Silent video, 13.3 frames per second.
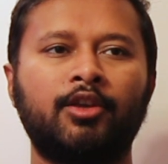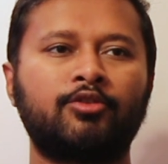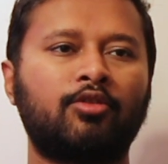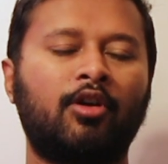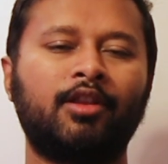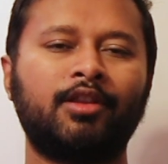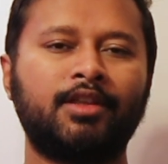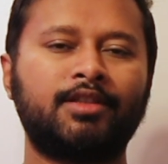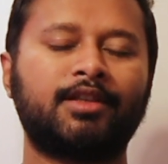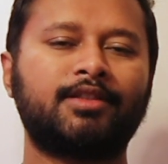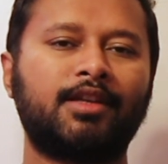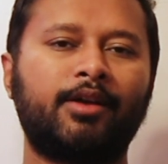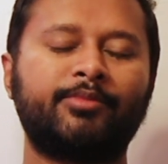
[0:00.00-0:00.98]
So all these
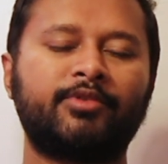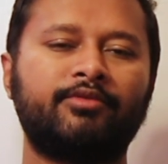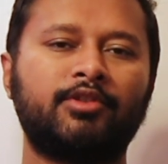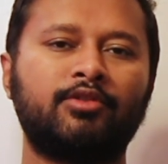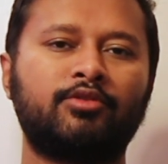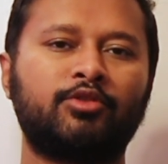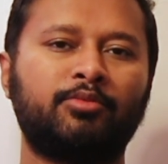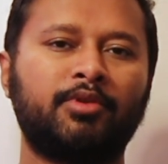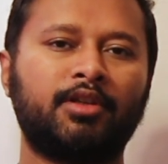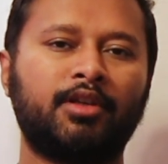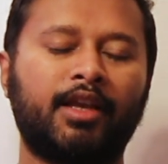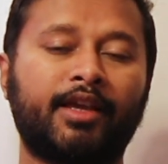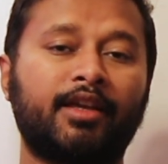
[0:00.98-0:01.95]
exams which used to
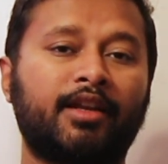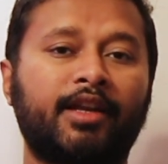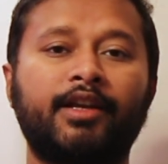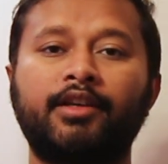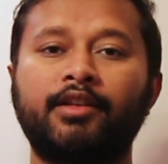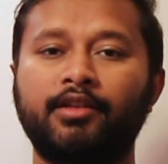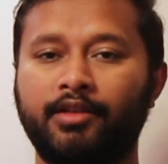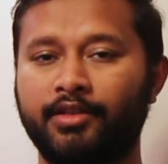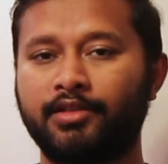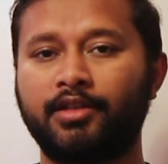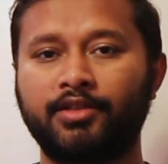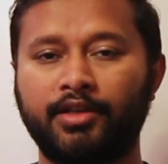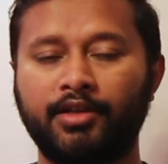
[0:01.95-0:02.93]
be RET,
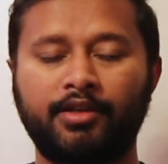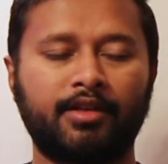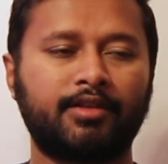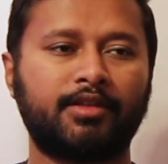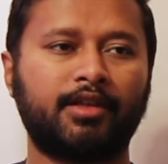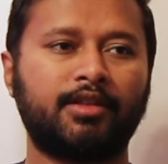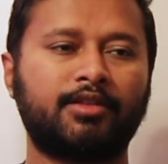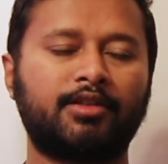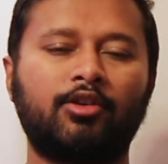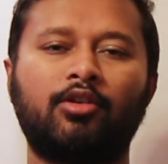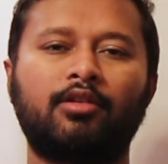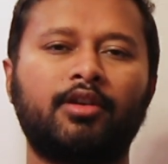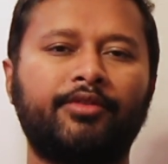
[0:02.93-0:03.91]
research entrance test,
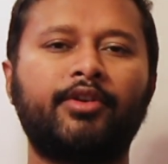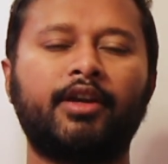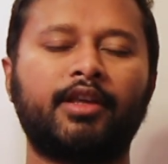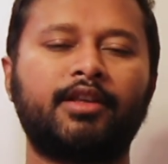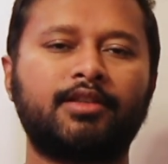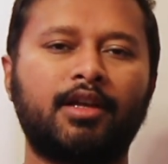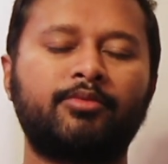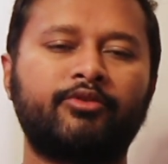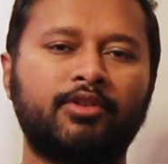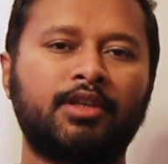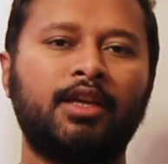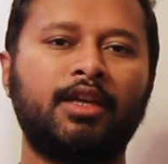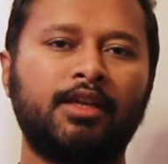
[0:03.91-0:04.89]
or different exams
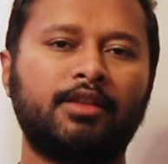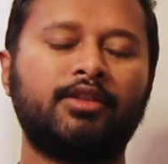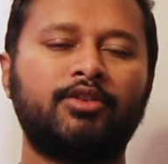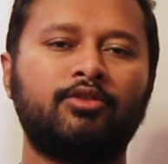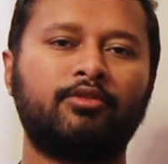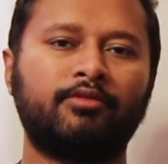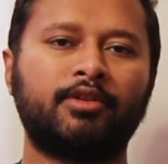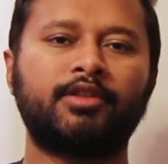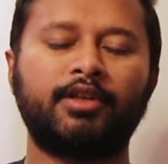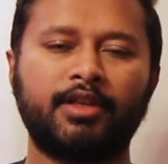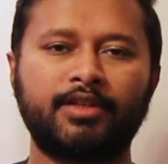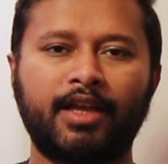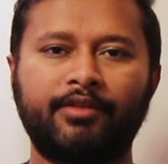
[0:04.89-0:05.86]
which these
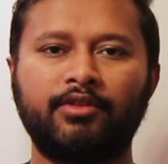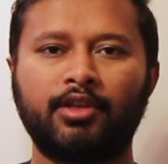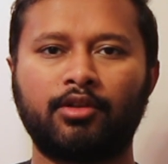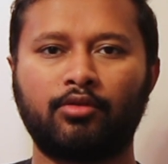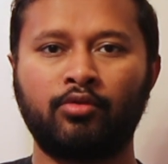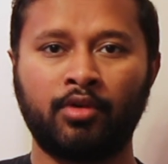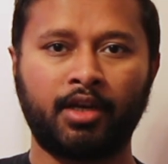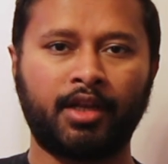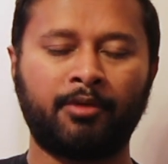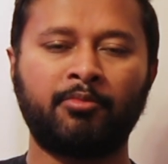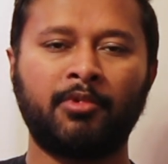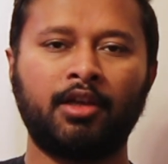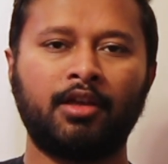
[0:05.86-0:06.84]
universities have their own
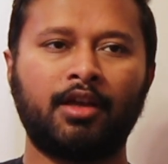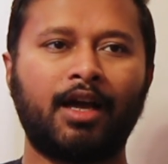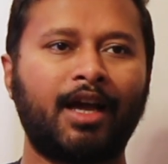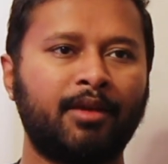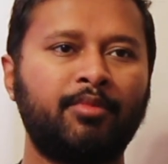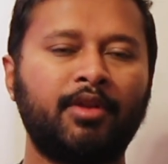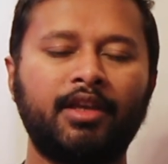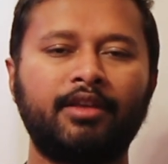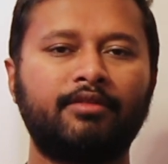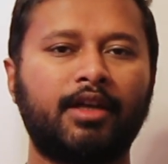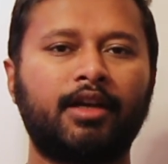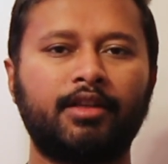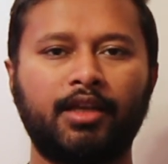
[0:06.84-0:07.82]
name, I
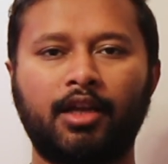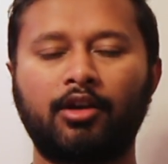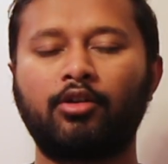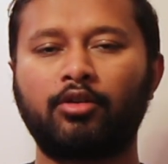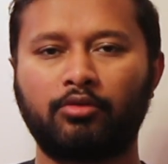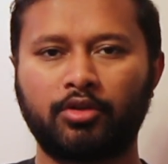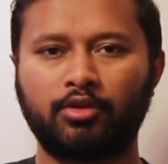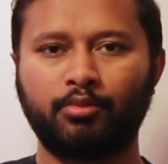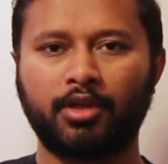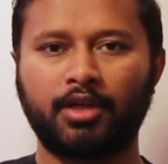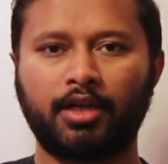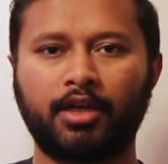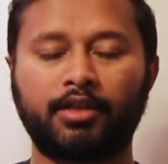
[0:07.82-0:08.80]
believe that they are not going to
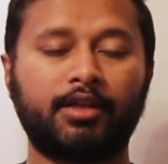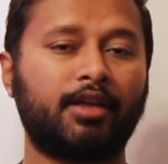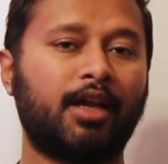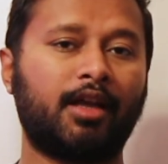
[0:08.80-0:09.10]
be conducted.